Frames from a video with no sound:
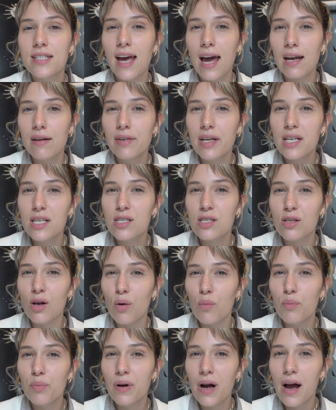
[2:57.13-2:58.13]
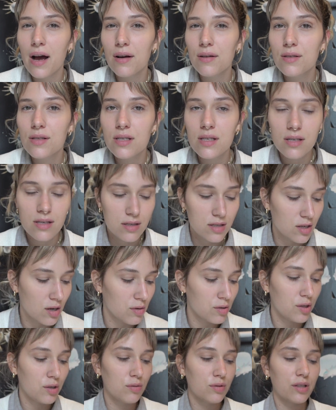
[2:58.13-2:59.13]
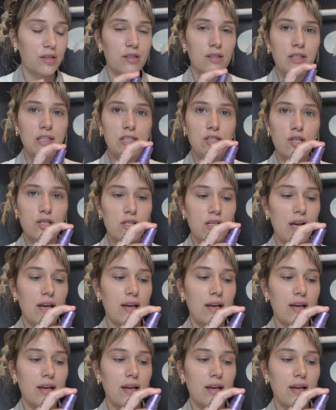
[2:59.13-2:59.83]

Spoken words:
is kind of like soap brows, so you literally just